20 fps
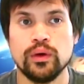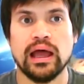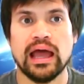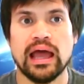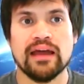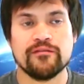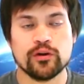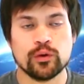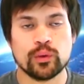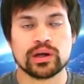
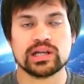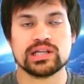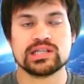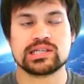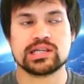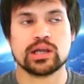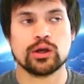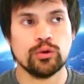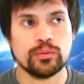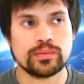everyone is
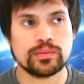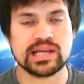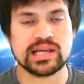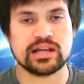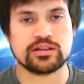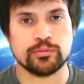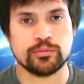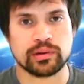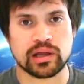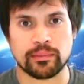so
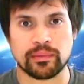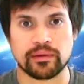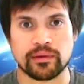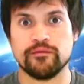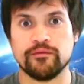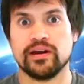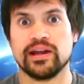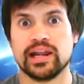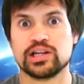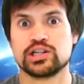obsessed with becoming
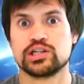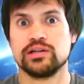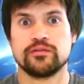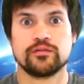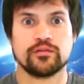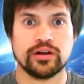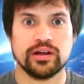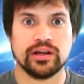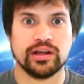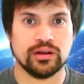financially
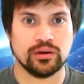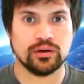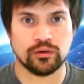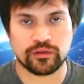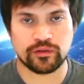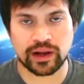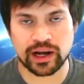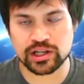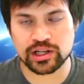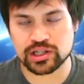free or
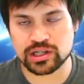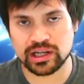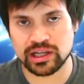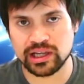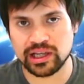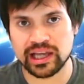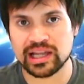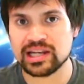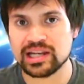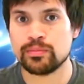
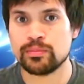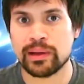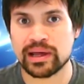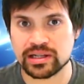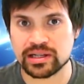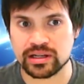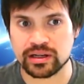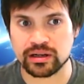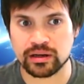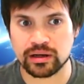financially
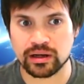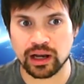independent,